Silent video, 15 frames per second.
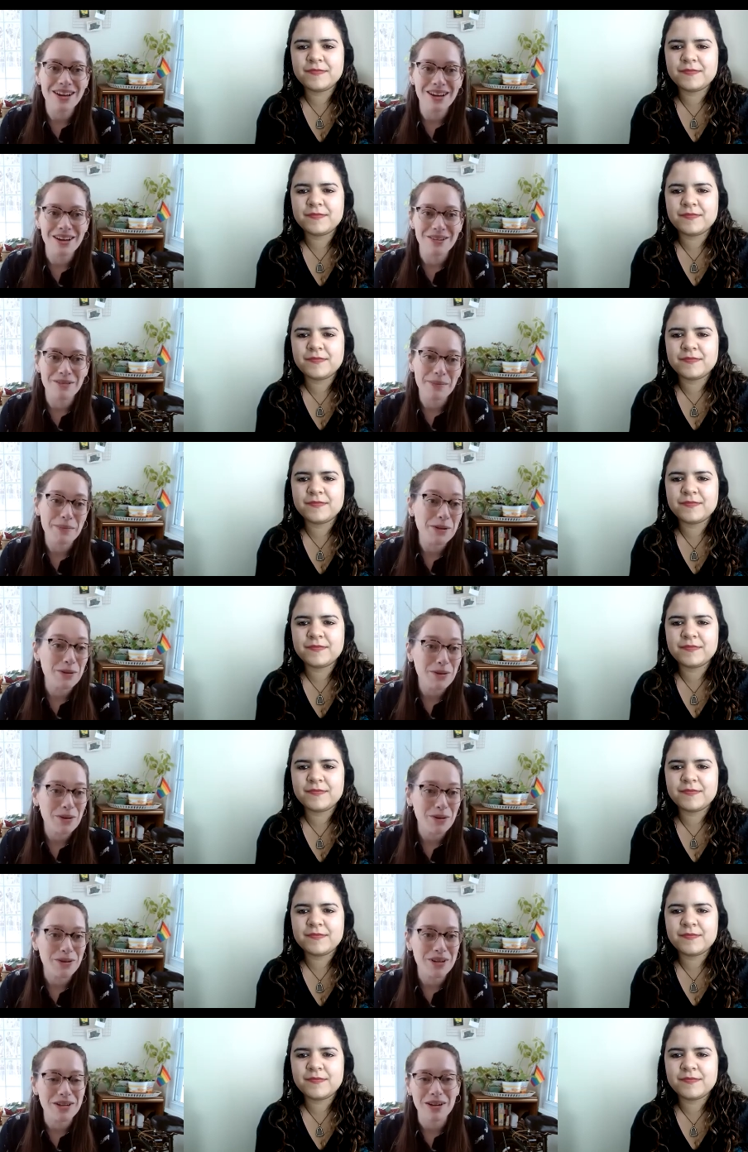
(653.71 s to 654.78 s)
Speaker 1: uh, women who
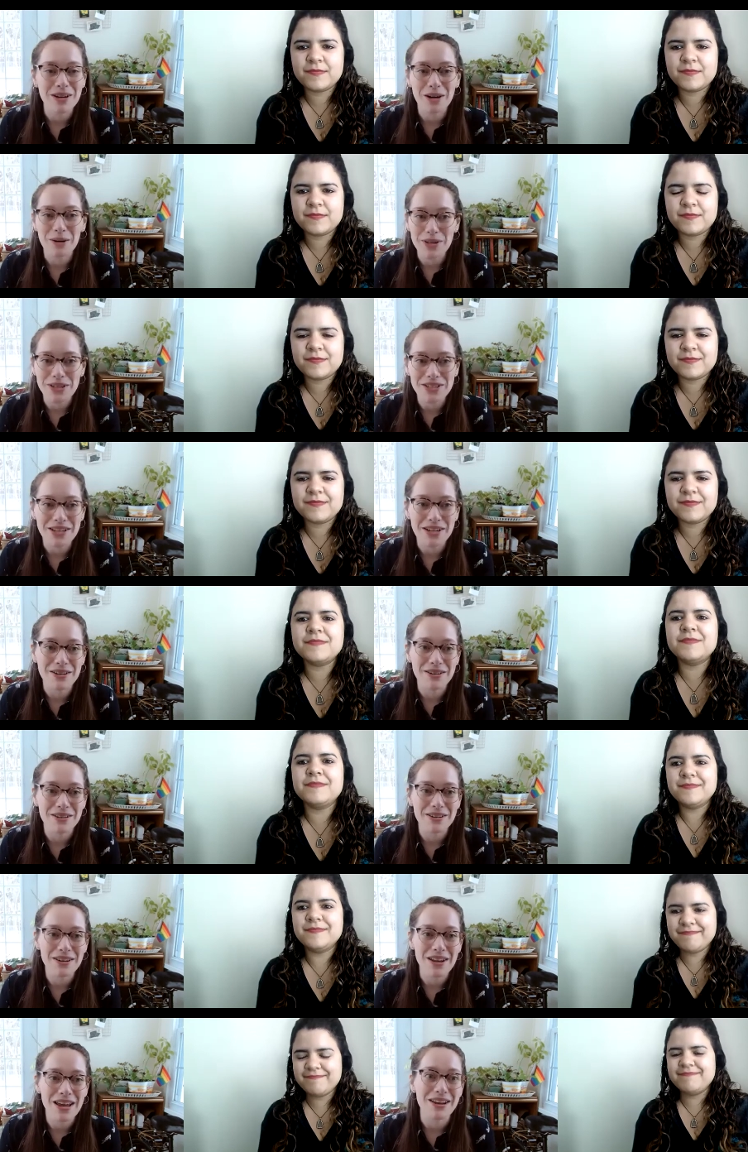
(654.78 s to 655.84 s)
code and our mission
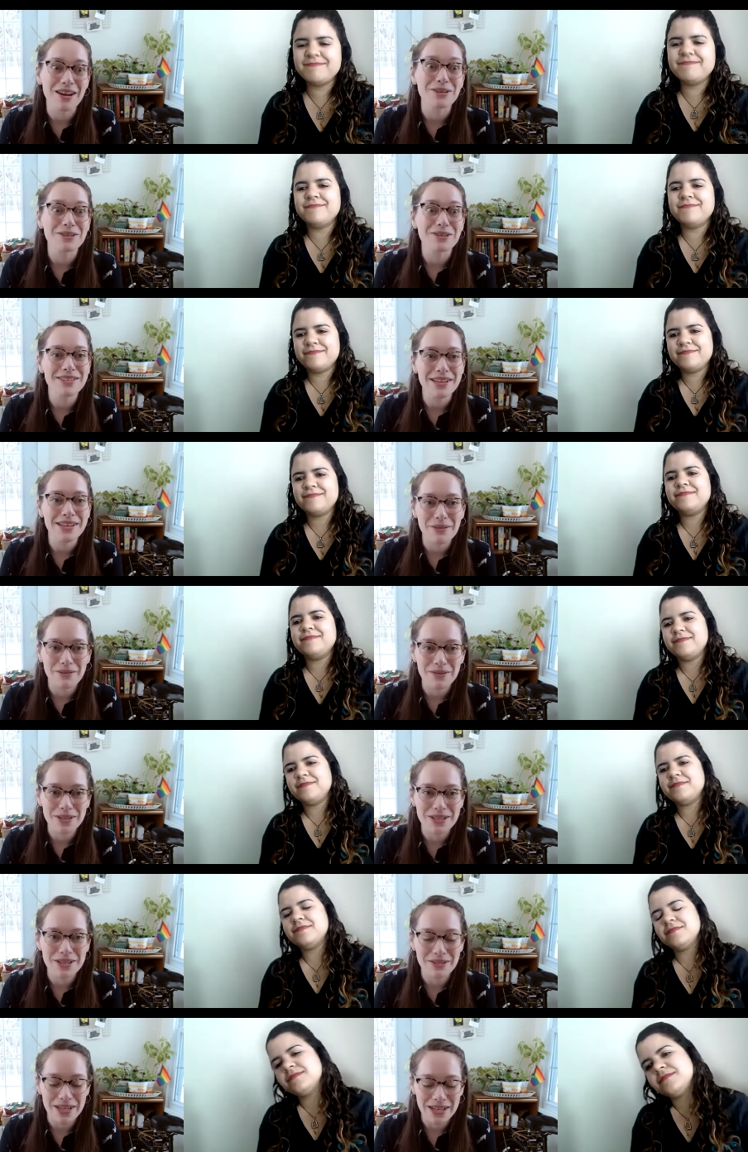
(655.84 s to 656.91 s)
and, and understand what we're
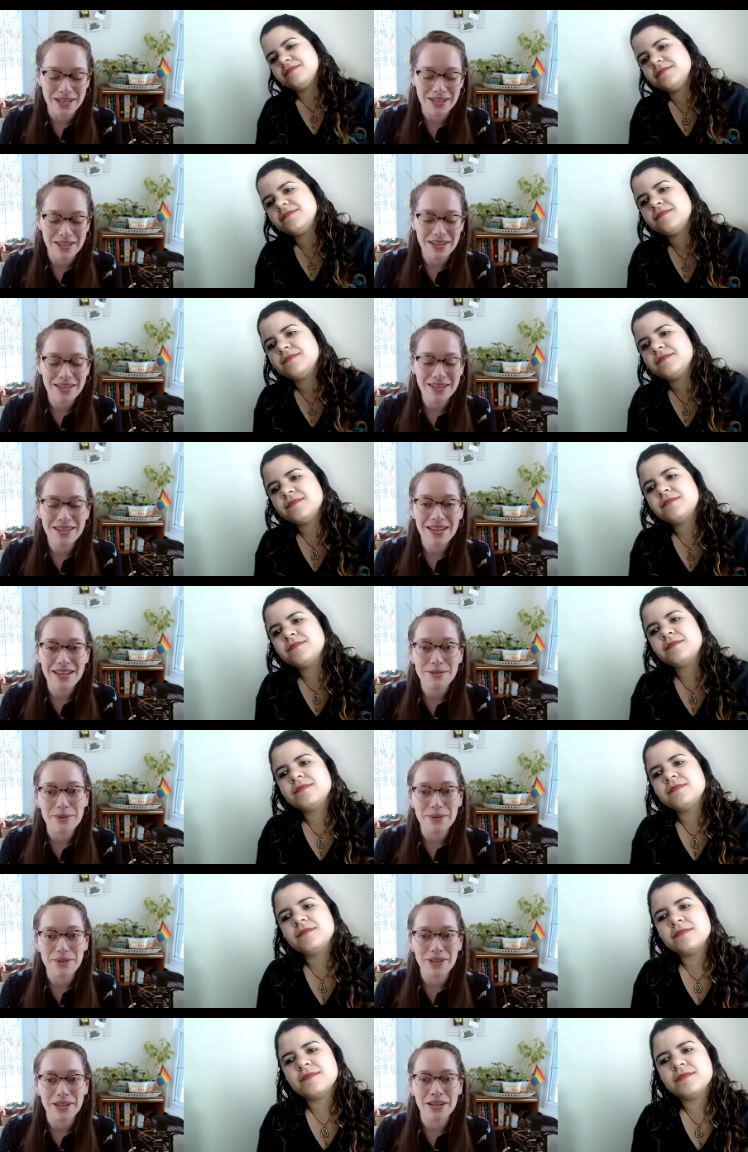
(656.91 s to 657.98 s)
doing has
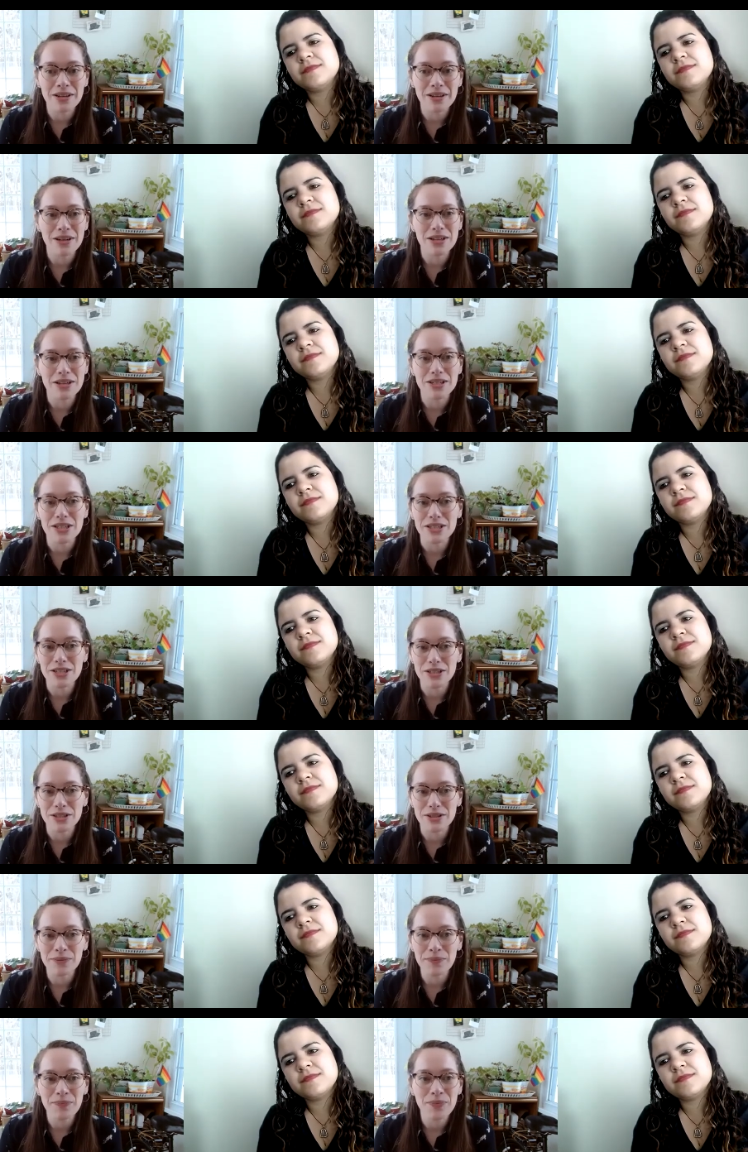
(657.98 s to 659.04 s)
been really encouraging
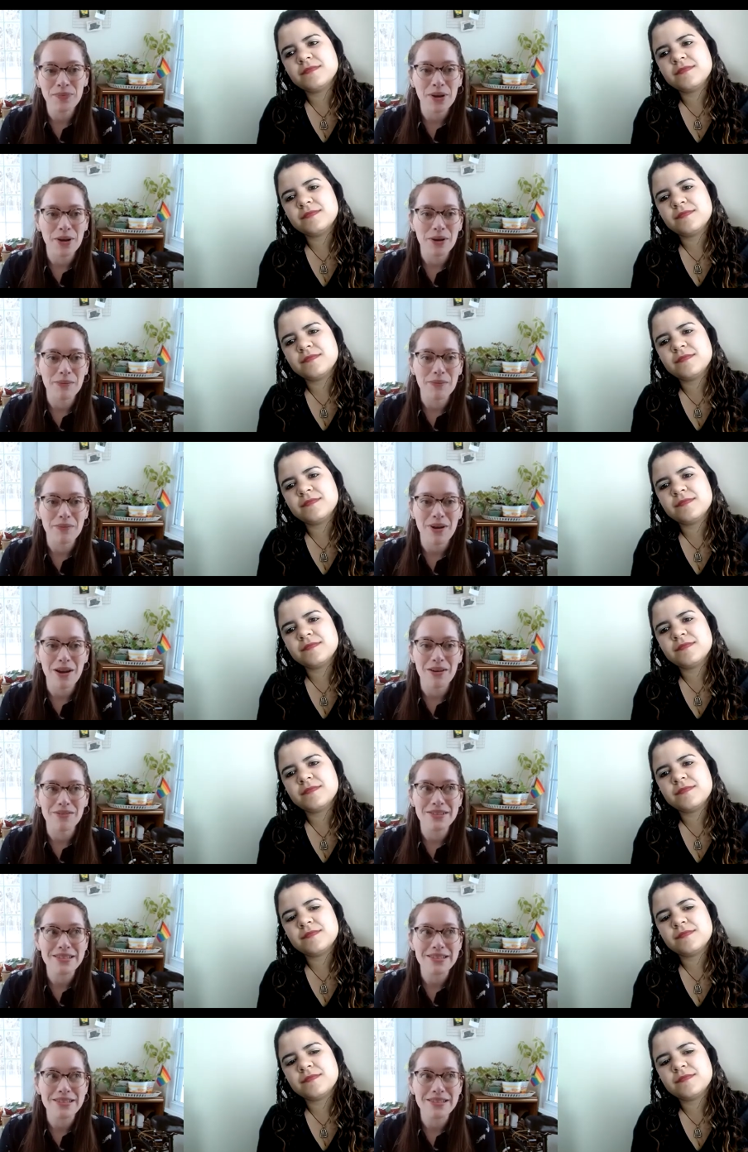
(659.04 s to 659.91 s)
too. Um, I've